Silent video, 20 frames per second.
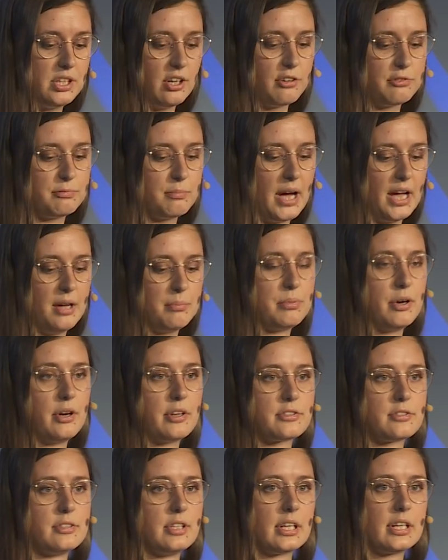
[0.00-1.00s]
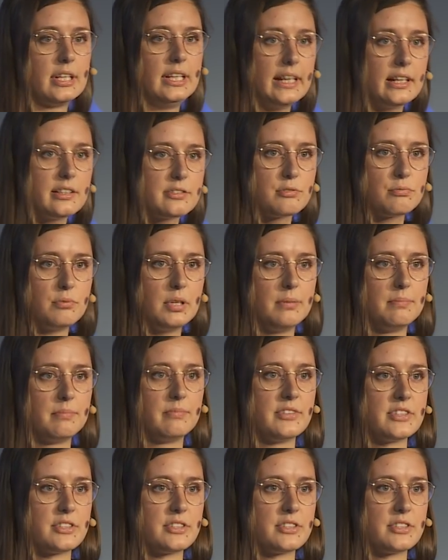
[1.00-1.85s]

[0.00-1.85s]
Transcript: of my personal clickstream.